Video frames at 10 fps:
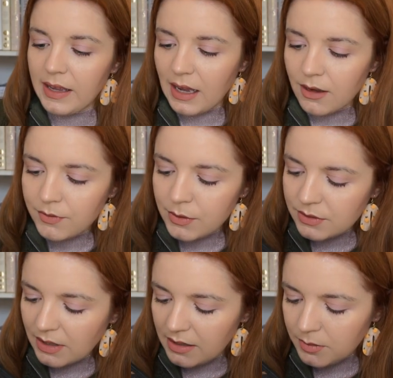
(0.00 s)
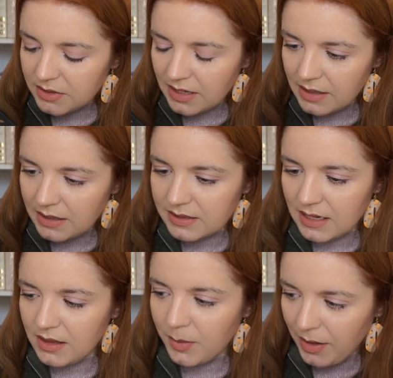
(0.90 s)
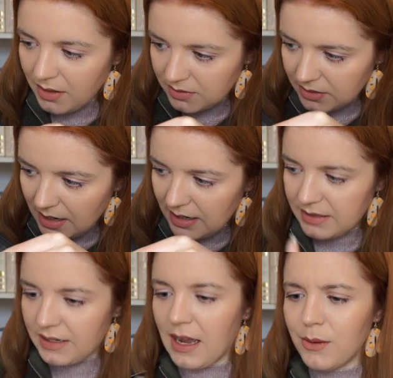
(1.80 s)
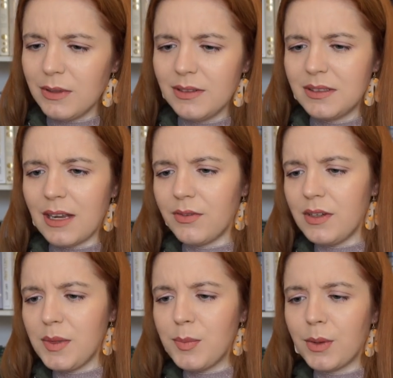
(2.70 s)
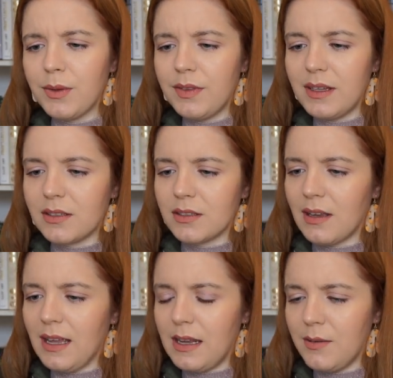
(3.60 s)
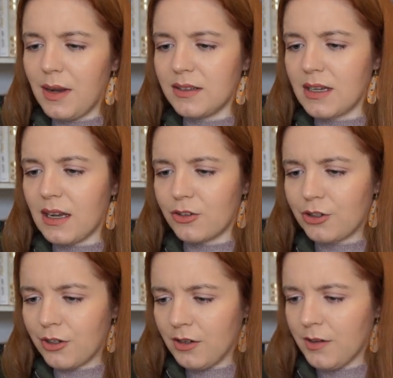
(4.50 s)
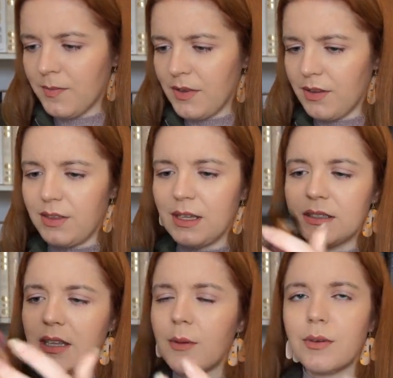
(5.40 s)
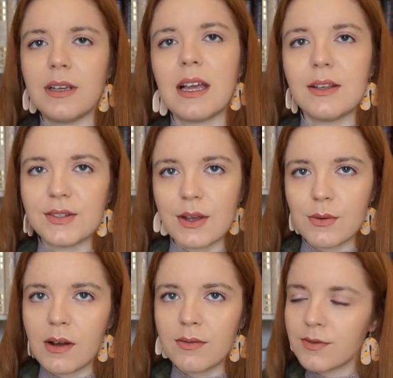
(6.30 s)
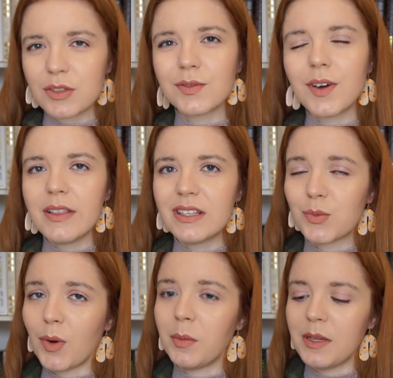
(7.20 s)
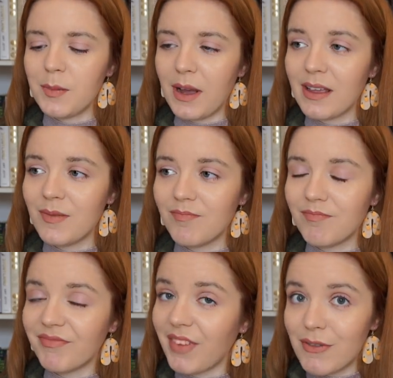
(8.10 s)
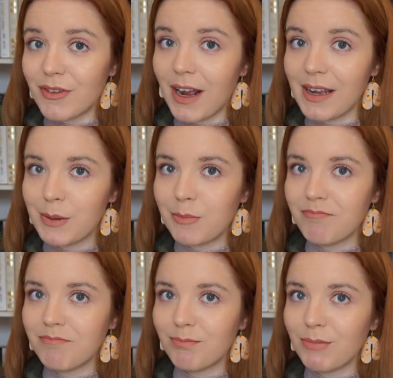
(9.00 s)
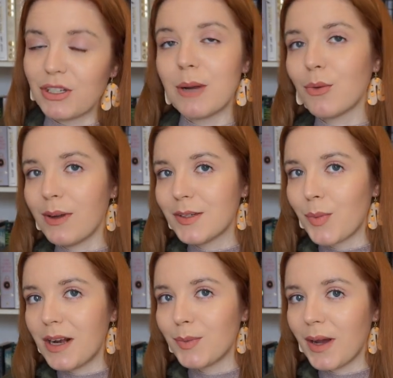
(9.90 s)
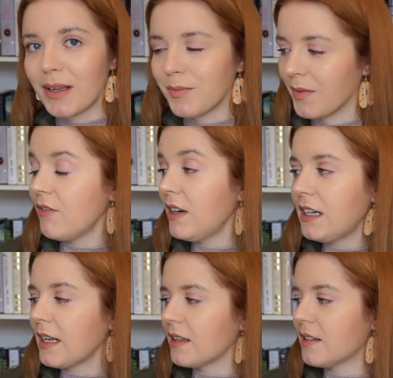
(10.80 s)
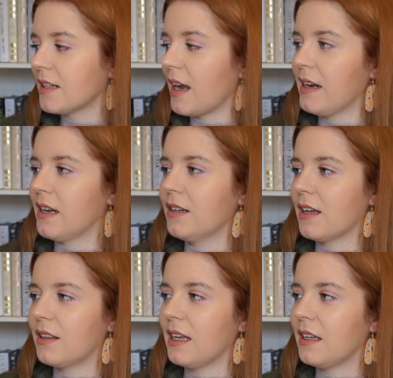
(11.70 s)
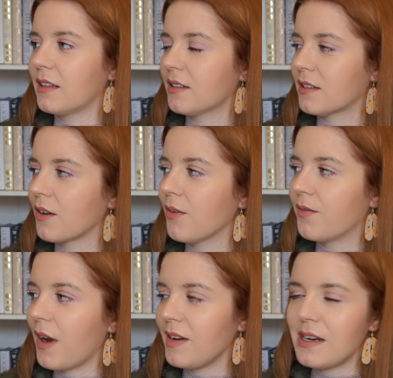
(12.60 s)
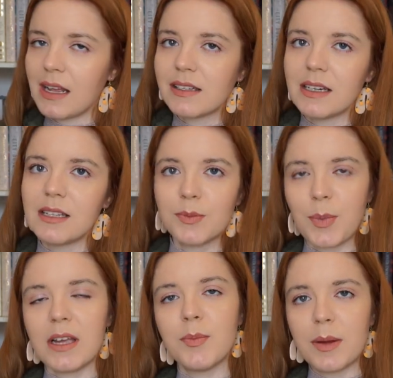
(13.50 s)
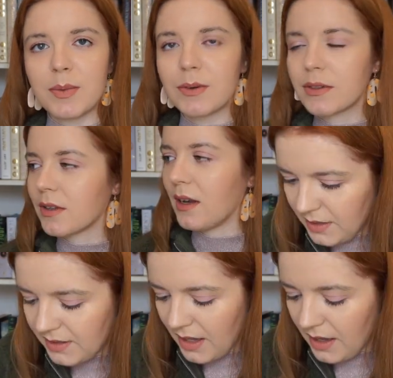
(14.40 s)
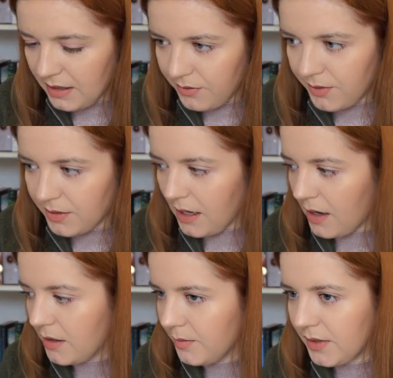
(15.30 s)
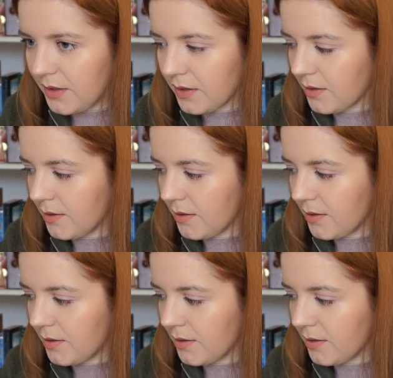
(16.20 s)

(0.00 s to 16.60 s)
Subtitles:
I have used items like this in the past, and I will definitely be putting this in my stash, the things that I'm gonna get use out of. So far, this is probably my favorite item, which I'm quite surprised by. I really like the design. I think it's very nicely inspired by books. Is that it for the items?